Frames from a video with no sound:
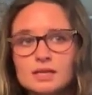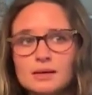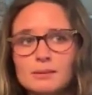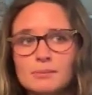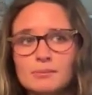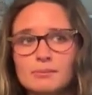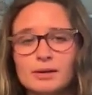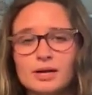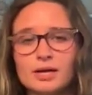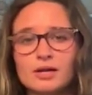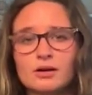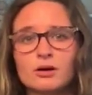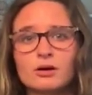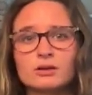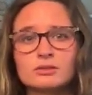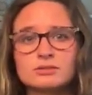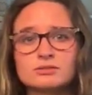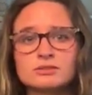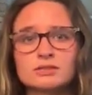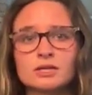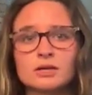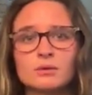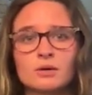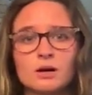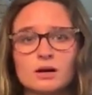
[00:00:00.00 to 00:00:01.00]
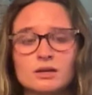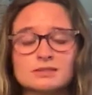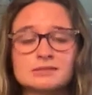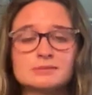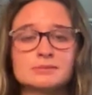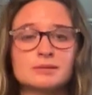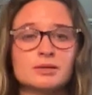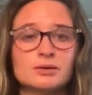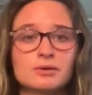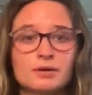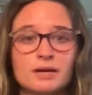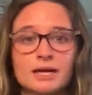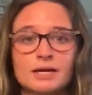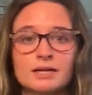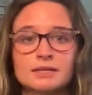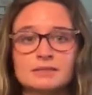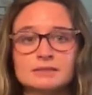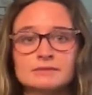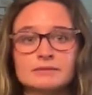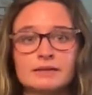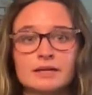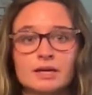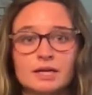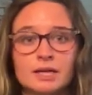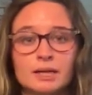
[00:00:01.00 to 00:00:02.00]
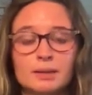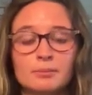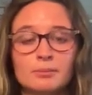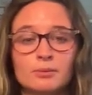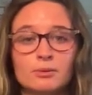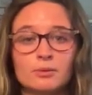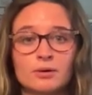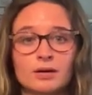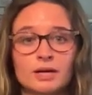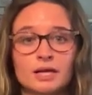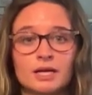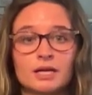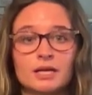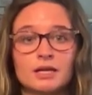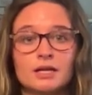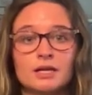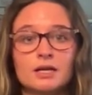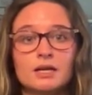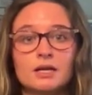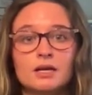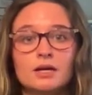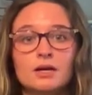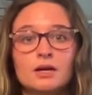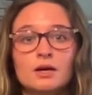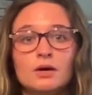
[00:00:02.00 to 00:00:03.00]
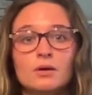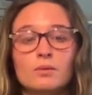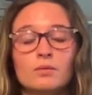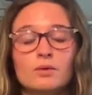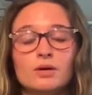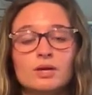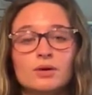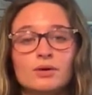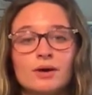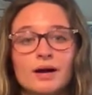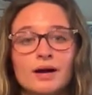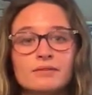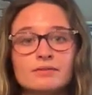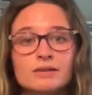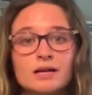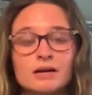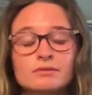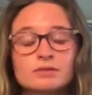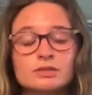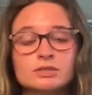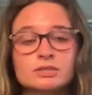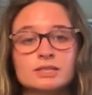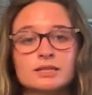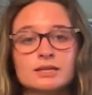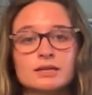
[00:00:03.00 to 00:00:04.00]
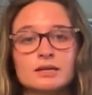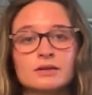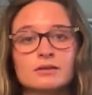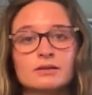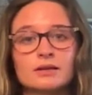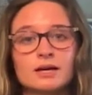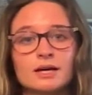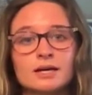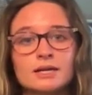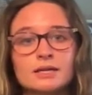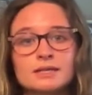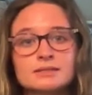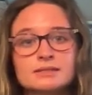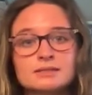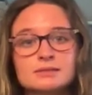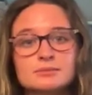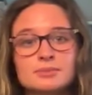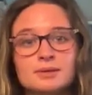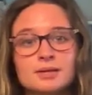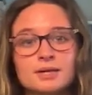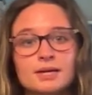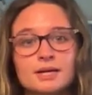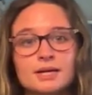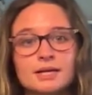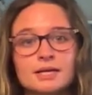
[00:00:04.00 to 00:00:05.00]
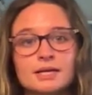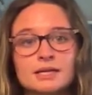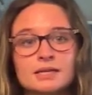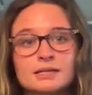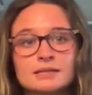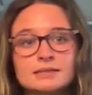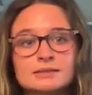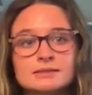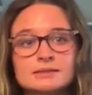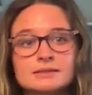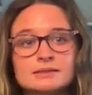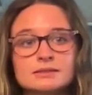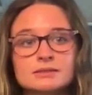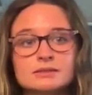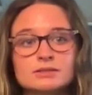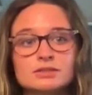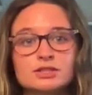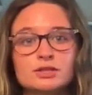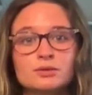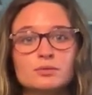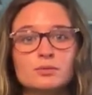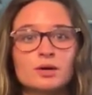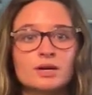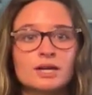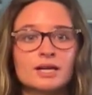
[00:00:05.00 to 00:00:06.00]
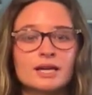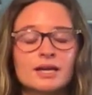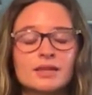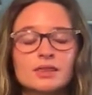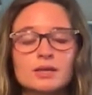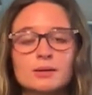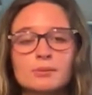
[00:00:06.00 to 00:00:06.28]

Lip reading: But also, hospital care is very important. when you have diverticulitis because you want to get